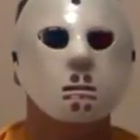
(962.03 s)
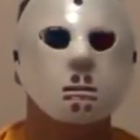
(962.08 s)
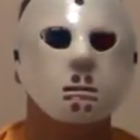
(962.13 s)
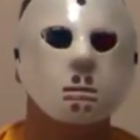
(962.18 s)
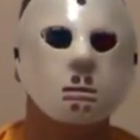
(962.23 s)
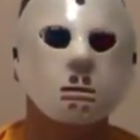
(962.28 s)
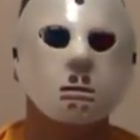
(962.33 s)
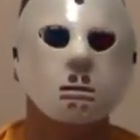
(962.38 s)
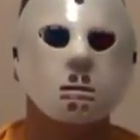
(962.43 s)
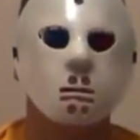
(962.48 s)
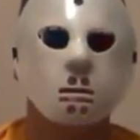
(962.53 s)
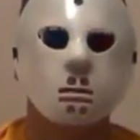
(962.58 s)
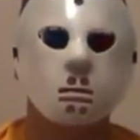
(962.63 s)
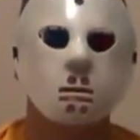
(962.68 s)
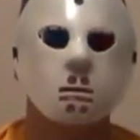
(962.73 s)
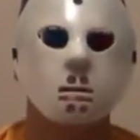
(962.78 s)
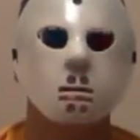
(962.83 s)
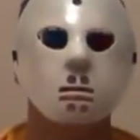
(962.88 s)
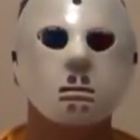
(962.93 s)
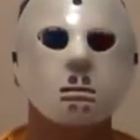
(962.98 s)
a couple sites
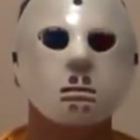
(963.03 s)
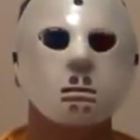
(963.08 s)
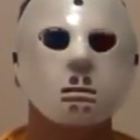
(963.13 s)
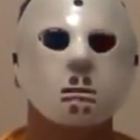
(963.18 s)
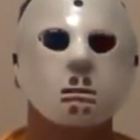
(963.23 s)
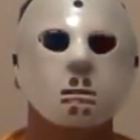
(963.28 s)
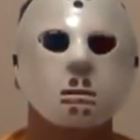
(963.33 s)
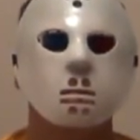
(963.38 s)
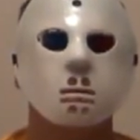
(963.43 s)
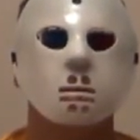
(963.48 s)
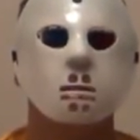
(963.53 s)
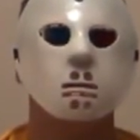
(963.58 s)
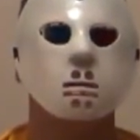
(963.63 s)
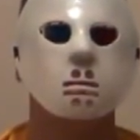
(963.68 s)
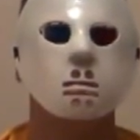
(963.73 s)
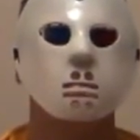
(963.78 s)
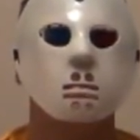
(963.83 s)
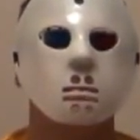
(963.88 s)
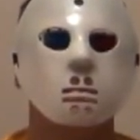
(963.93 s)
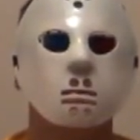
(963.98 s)
where I can do that, but
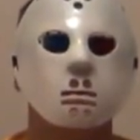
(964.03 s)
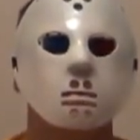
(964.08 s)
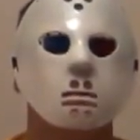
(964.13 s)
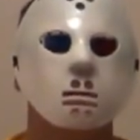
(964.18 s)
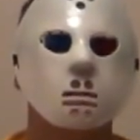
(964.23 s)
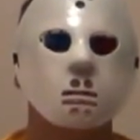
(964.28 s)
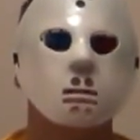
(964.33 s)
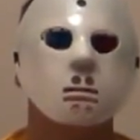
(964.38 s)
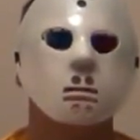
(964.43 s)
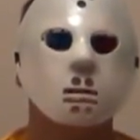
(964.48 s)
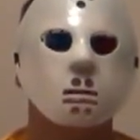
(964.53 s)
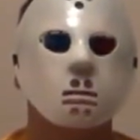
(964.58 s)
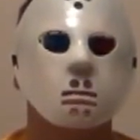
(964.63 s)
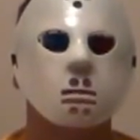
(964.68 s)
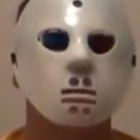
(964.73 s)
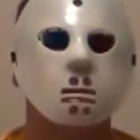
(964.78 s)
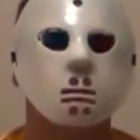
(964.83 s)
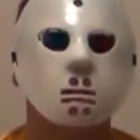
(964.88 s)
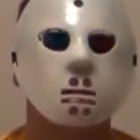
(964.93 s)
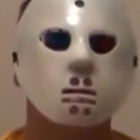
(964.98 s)
I'm resisting
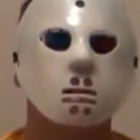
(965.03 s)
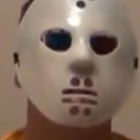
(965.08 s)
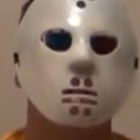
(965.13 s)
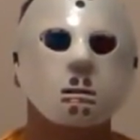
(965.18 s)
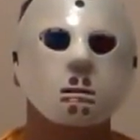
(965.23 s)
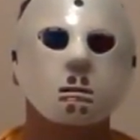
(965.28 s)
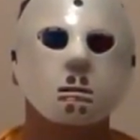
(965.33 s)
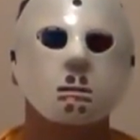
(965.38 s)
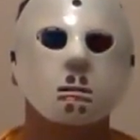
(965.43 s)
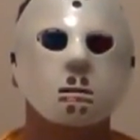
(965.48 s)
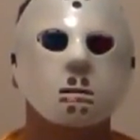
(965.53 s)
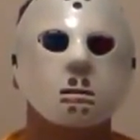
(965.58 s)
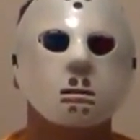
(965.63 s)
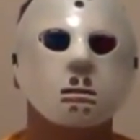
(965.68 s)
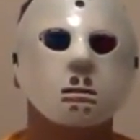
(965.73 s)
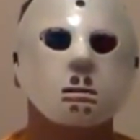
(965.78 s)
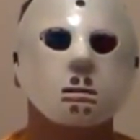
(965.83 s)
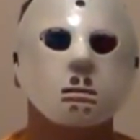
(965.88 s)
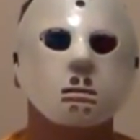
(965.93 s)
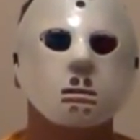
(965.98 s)
for now.
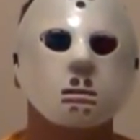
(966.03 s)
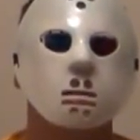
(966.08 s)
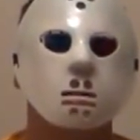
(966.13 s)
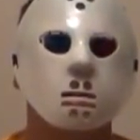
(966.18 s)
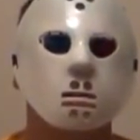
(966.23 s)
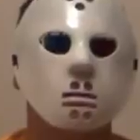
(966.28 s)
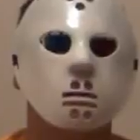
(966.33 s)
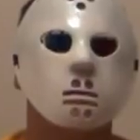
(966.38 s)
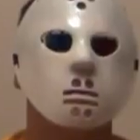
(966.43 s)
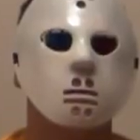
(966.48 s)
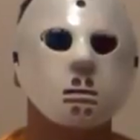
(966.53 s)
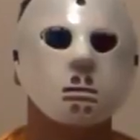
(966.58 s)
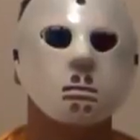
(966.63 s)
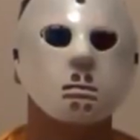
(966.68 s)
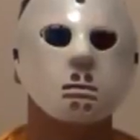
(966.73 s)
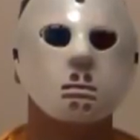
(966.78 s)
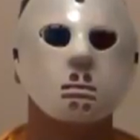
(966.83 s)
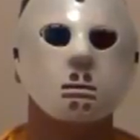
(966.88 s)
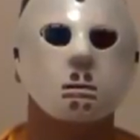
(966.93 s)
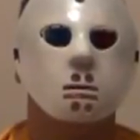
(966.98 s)
So if you see a review
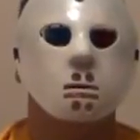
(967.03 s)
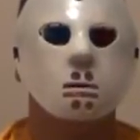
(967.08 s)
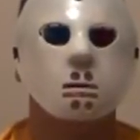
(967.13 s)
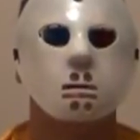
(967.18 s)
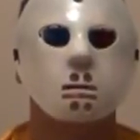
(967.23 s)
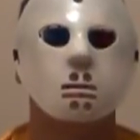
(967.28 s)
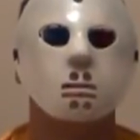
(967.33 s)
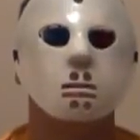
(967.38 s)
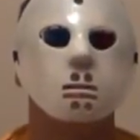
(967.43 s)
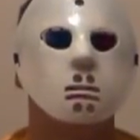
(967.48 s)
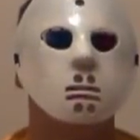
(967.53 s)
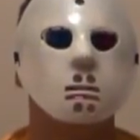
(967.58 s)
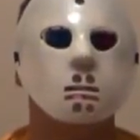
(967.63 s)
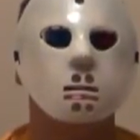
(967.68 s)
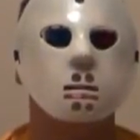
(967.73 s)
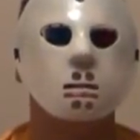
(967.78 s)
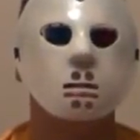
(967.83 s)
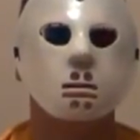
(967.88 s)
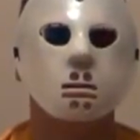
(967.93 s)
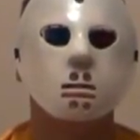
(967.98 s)
before the
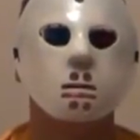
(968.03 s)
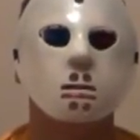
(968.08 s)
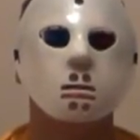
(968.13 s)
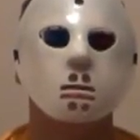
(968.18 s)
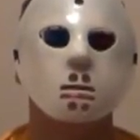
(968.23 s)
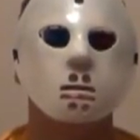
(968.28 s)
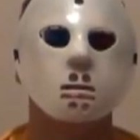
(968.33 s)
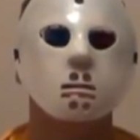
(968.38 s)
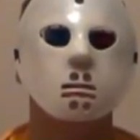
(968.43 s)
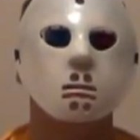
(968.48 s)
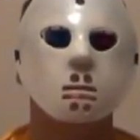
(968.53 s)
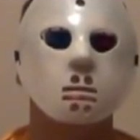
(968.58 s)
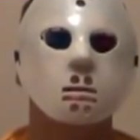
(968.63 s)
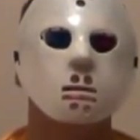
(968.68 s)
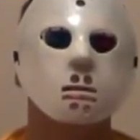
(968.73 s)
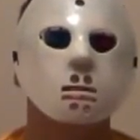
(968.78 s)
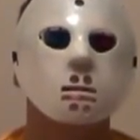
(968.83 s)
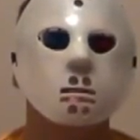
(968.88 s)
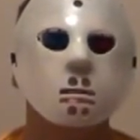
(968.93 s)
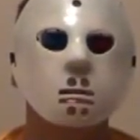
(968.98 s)
second, you'll know what's
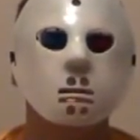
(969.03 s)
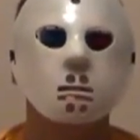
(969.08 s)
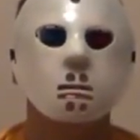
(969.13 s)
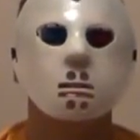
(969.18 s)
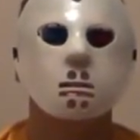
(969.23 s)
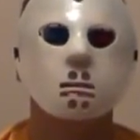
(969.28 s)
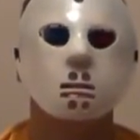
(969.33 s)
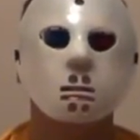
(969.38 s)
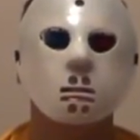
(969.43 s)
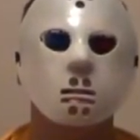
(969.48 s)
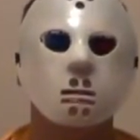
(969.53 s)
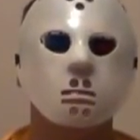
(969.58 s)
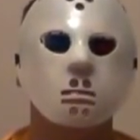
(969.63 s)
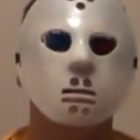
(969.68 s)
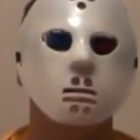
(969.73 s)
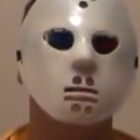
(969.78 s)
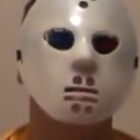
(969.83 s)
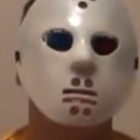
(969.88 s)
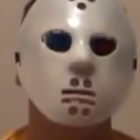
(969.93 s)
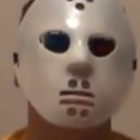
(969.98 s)
happened. I've
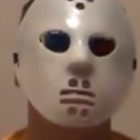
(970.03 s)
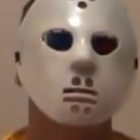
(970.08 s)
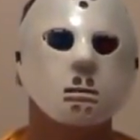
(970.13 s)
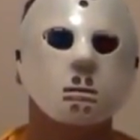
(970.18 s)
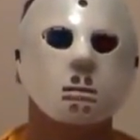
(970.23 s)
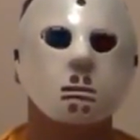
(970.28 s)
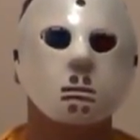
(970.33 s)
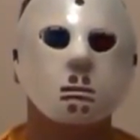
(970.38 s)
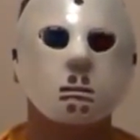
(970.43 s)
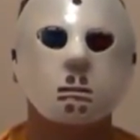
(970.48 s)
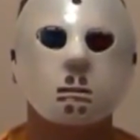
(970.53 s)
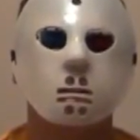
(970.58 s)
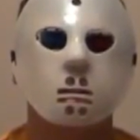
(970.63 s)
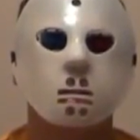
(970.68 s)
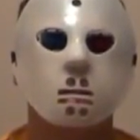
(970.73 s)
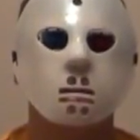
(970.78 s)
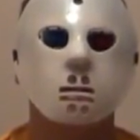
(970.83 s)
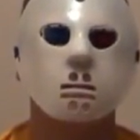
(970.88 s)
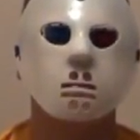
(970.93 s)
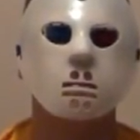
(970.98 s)
succumbed to
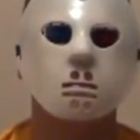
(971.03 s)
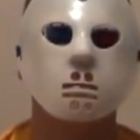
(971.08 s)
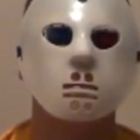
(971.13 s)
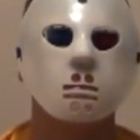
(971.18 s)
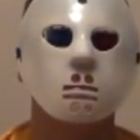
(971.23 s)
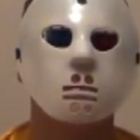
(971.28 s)
my